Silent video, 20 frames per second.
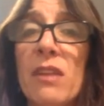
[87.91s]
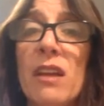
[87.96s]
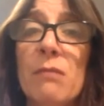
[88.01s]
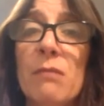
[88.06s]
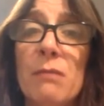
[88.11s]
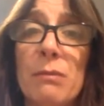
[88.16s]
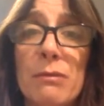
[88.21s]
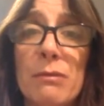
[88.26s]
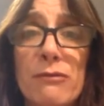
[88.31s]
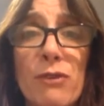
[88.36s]

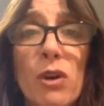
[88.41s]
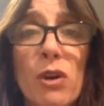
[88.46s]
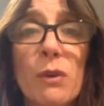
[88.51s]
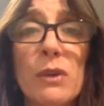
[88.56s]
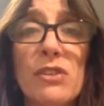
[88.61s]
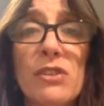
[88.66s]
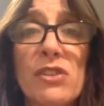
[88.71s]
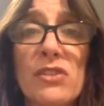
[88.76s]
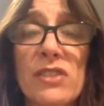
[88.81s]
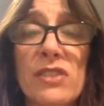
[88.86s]
But before we
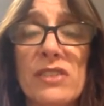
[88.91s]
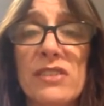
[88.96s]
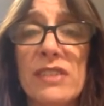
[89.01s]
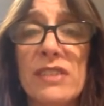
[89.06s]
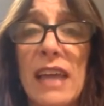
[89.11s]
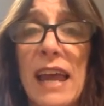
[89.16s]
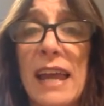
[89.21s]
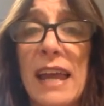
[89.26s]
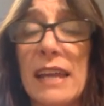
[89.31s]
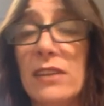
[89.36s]
just
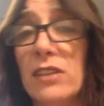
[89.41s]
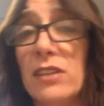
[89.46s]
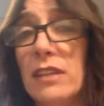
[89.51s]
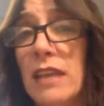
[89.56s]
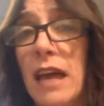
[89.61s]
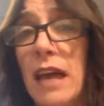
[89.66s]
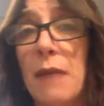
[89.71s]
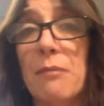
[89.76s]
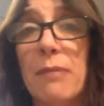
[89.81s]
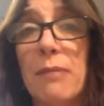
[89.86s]
decide to
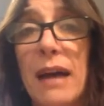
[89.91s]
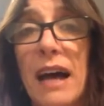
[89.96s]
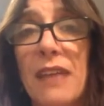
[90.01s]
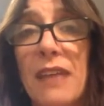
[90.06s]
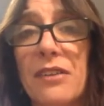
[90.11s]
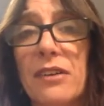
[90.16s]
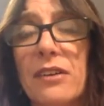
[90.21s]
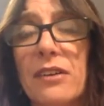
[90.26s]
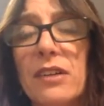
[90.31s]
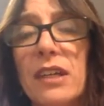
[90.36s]
not
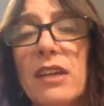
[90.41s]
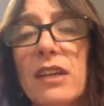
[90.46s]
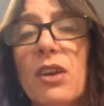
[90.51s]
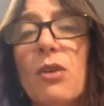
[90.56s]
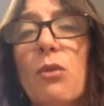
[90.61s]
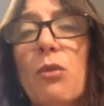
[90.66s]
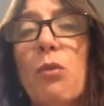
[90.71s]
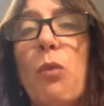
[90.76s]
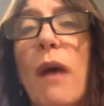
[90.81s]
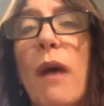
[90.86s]
bother,
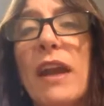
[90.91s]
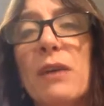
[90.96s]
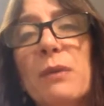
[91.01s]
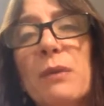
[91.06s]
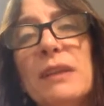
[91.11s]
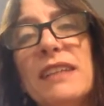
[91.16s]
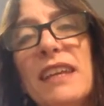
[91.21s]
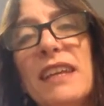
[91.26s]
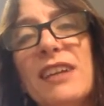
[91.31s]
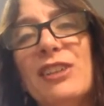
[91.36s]
why don't we
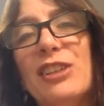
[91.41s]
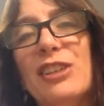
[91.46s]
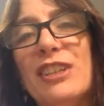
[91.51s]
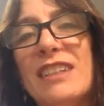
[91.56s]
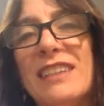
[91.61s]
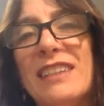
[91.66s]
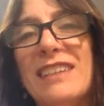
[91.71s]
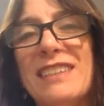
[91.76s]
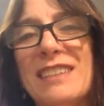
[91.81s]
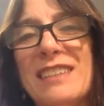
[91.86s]
take a look
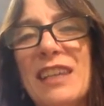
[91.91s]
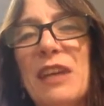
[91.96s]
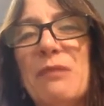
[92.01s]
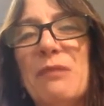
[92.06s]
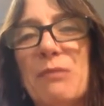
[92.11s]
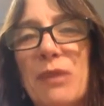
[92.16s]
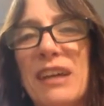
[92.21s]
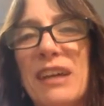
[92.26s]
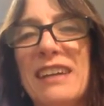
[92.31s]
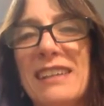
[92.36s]
at this and
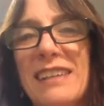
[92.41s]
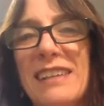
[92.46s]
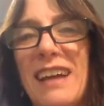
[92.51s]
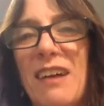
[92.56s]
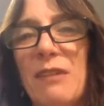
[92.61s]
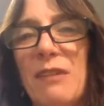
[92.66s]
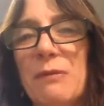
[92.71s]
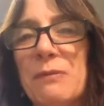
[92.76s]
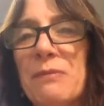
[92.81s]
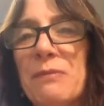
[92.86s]
break it
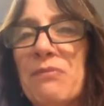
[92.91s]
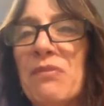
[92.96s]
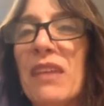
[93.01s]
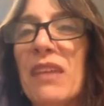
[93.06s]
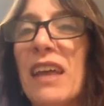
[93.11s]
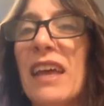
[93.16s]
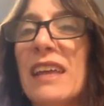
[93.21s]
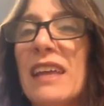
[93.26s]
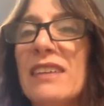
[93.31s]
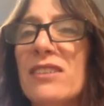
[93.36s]
down
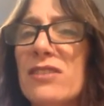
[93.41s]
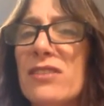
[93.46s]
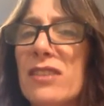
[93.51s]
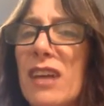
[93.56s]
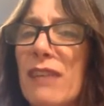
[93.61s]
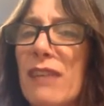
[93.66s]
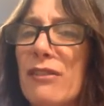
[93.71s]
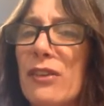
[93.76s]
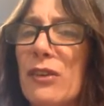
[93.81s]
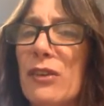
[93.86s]
and
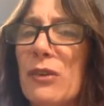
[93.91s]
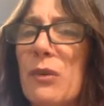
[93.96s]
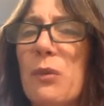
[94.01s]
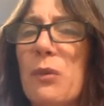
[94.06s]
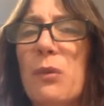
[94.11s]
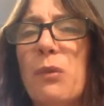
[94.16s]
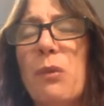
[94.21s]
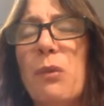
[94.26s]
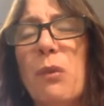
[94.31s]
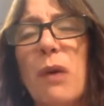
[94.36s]
discover
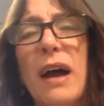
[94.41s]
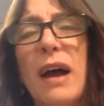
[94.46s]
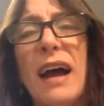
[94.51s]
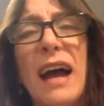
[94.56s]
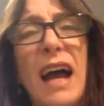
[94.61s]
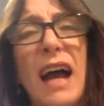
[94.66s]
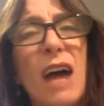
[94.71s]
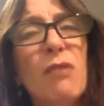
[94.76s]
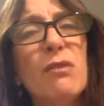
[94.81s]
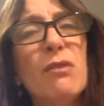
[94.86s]

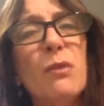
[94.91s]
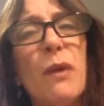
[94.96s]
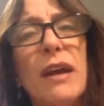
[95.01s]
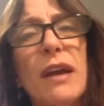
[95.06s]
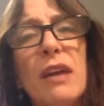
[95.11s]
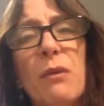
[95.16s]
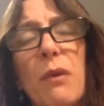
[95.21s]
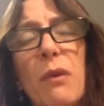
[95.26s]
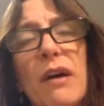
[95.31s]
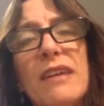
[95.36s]
how and why
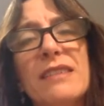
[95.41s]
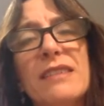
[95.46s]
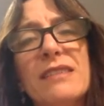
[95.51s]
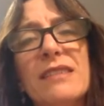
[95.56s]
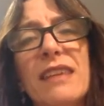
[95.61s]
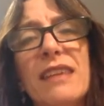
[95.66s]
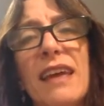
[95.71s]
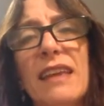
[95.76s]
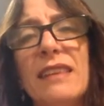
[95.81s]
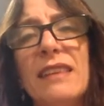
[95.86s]
it was
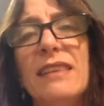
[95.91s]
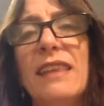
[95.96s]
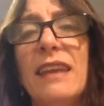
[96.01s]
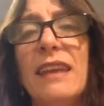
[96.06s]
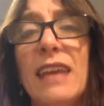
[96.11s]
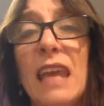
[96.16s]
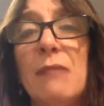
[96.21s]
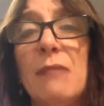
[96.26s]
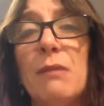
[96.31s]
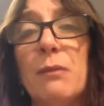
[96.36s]
that they
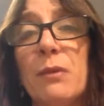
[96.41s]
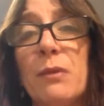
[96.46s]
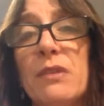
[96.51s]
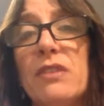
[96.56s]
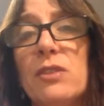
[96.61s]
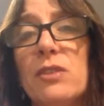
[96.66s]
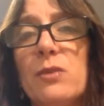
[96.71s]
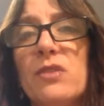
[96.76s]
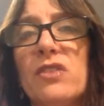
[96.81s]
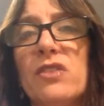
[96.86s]
came up with
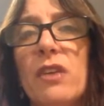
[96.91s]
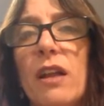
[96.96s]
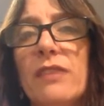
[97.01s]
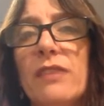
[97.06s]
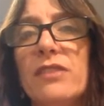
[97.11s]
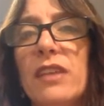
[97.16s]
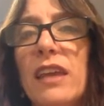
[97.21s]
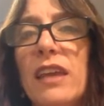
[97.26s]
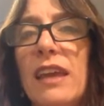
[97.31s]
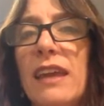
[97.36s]
this
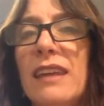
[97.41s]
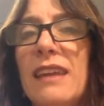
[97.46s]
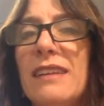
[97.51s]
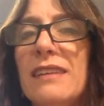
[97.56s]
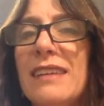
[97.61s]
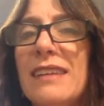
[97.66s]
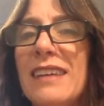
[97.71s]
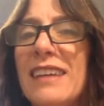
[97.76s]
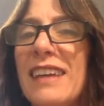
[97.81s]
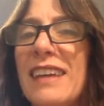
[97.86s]
result, and
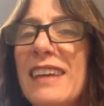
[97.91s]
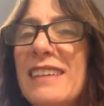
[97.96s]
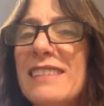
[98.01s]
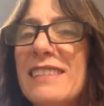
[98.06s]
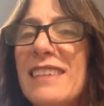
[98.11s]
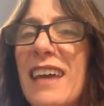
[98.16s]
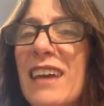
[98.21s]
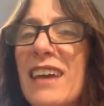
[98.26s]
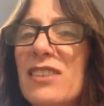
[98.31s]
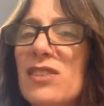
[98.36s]
is
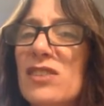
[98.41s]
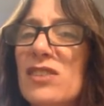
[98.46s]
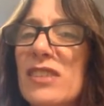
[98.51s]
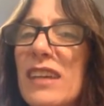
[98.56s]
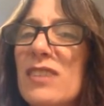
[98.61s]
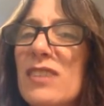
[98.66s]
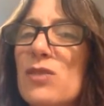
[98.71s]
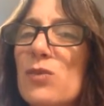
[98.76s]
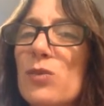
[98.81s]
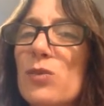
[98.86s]

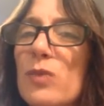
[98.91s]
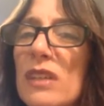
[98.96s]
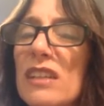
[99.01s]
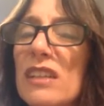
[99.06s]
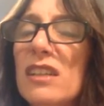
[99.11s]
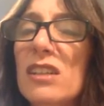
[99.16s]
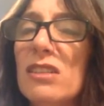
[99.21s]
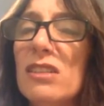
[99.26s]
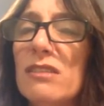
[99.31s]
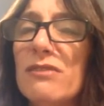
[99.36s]
exercise
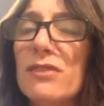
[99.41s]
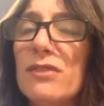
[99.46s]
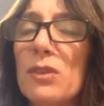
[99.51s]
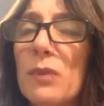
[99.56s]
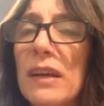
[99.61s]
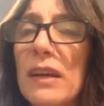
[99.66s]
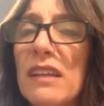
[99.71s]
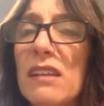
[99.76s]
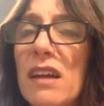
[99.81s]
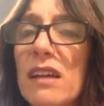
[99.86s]
really good for
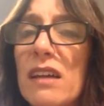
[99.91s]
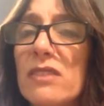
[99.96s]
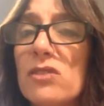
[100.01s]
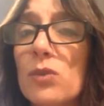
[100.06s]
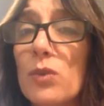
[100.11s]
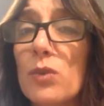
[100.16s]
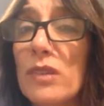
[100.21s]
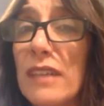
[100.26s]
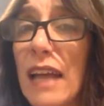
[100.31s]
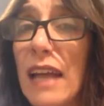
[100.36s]
weight loss
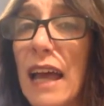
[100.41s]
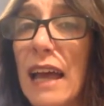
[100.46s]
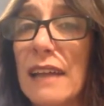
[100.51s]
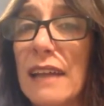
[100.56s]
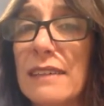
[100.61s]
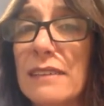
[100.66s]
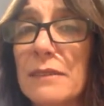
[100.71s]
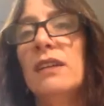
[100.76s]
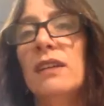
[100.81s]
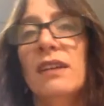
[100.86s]
or
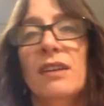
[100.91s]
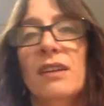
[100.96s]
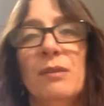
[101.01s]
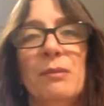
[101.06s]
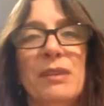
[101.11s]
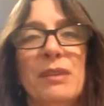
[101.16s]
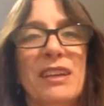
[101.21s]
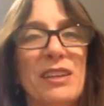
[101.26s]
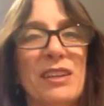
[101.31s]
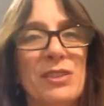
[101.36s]
not?
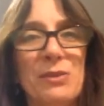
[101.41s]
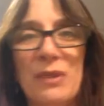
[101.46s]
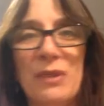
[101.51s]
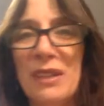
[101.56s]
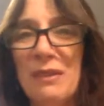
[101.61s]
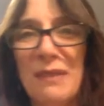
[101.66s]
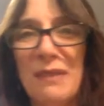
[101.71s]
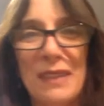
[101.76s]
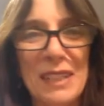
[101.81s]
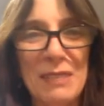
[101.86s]
Because we
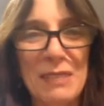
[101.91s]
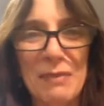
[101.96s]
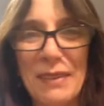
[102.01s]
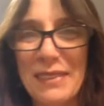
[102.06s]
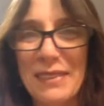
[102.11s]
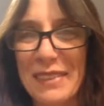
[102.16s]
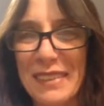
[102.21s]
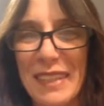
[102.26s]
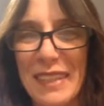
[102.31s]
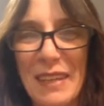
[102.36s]
don't want to spend
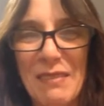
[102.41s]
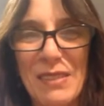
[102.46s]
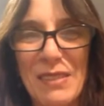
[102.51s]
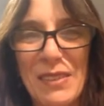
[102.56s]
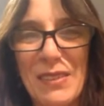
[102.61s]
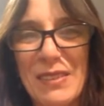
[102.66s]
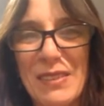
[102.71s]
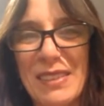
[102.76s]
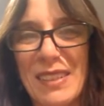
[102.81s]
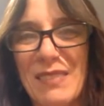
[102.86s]
our time
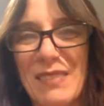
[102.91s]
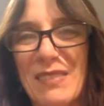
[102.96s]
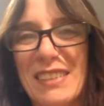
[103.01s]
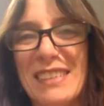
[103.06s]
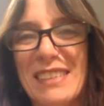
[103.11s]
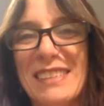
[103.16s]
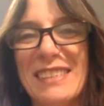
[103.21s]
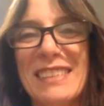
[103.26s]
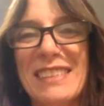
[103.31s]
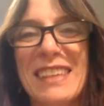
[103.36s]
doing
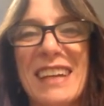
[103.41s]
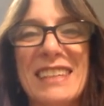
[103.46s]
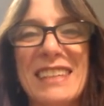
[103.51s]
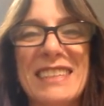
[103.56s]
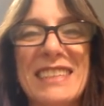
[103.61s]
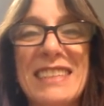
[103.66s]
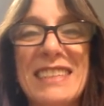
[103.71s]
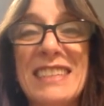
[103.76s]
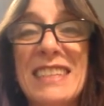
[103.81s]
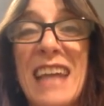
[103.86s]
something
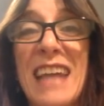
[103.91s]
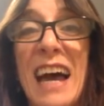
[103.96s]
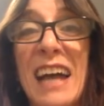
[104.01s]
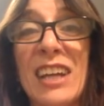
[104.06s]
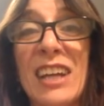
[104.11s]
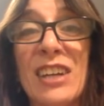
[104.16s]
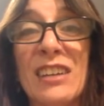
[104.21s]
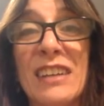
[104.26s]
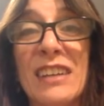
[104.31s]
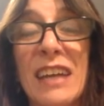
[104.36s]
that's
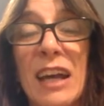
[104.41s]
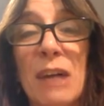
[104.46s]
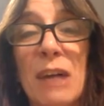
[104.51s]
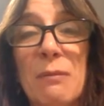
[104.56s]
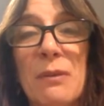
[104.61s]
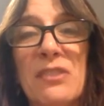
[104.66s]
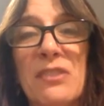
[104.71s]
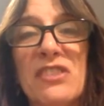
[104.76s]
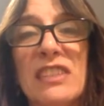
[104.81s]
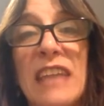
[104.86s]
not going to
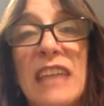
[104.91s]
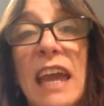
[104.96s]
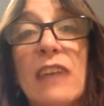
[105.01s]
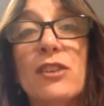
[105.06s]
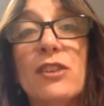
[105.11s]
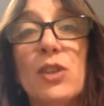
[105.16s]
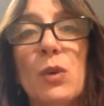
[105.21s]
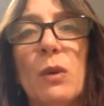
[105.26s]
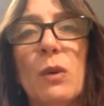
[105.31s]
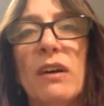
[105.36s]
help us get
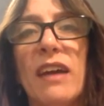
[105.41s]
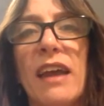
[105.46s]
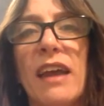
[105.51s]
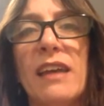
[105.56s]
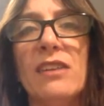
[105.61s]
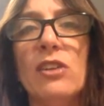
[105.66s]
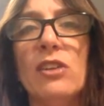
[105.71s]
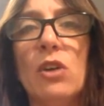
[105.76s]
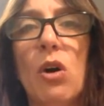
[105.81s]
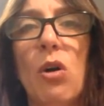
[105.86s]
to our
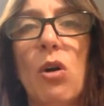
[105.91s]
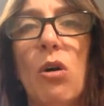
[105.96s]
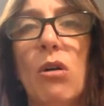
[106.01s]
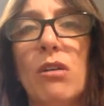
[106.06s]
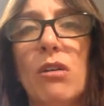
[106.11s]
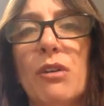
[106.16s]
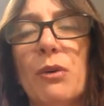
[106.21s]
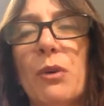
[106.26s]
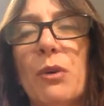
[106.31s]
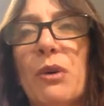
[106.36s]
end
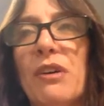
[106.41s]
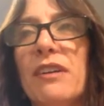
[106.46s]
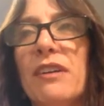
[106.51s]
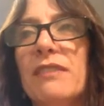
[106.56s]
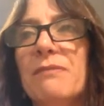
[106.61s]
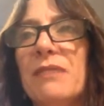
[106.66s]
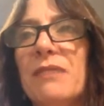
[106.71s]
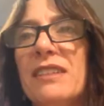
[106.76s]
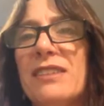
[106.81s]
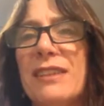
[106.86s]
goal, or
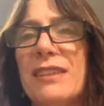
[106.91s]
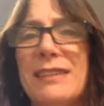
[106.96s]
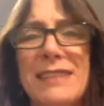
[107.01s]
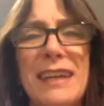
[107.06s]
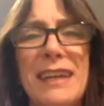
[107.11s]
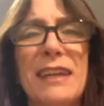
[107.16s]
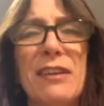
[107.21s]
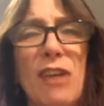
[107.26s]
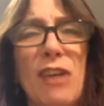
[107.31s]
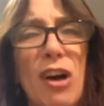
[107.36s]
that's going to
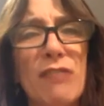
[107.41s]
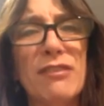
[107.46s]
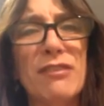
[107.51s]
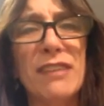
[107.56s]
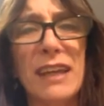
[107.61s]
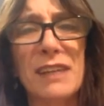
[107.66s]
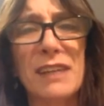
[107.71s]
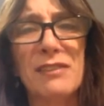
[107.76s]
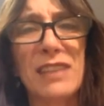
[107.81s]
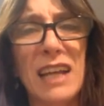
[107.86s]
take an awful
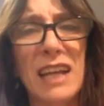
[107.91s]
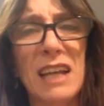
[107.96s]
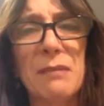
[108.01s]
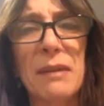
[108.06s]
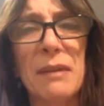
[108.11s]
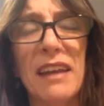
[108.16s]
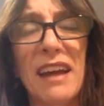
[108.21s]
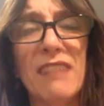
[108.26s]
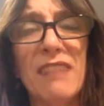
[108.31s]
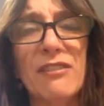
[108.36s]
lot of time
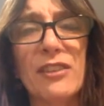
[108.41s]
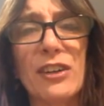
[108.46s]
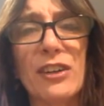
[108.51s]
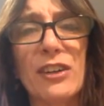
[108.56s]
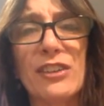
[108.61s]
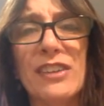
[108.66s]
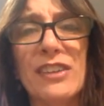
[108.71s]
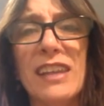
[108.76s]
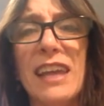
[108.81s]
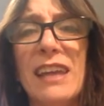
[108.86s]
and
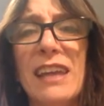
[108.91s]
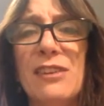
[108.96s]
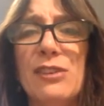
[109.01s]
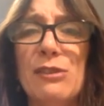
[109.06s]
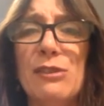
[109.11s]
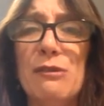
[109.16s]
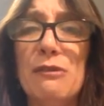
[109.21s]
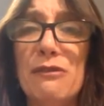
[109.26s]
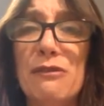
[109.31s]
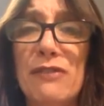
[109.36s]
effort and
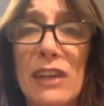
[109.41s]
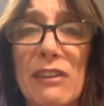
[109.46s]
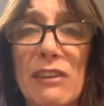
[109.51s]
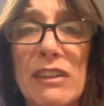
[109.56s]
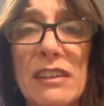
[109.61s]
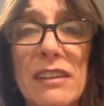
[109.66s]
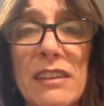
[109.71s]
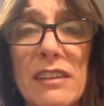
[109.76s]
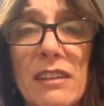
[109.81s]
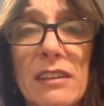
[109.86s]
do very
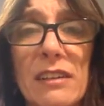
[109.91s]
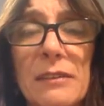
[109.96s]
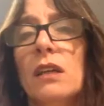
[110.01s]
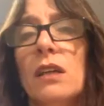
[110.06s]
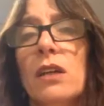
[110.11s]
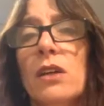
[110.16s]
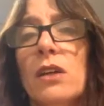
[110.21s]
little.